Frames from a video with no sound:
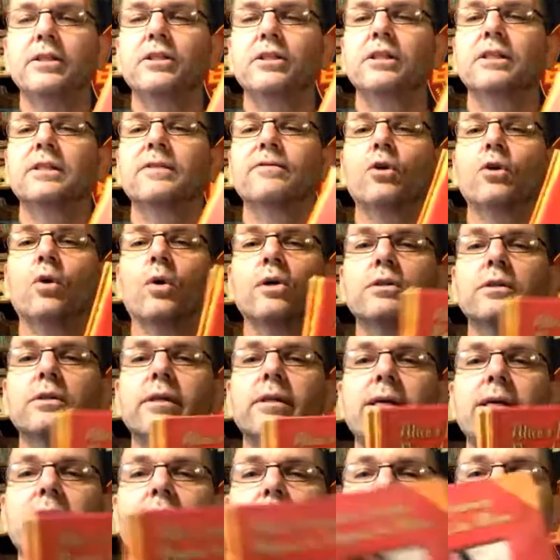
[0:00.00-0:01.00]
This is, of course,
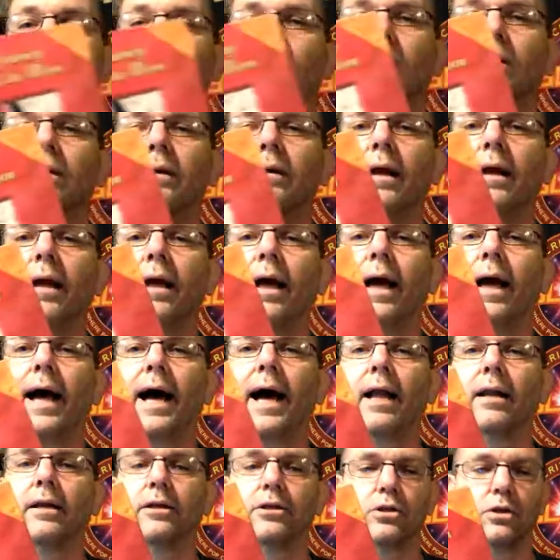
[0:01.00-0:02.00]
the 3rd
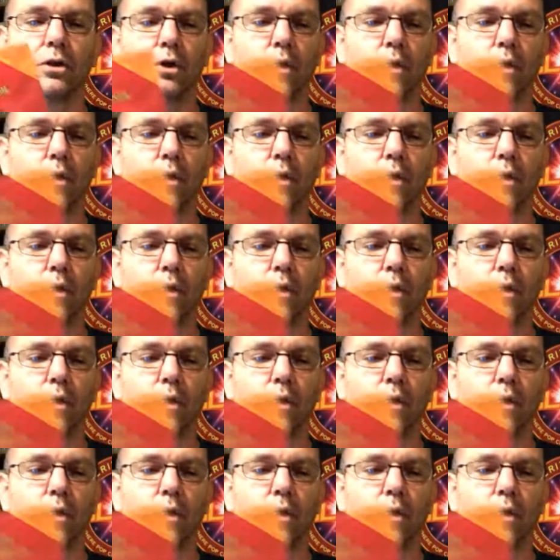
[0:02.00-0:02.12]
Alice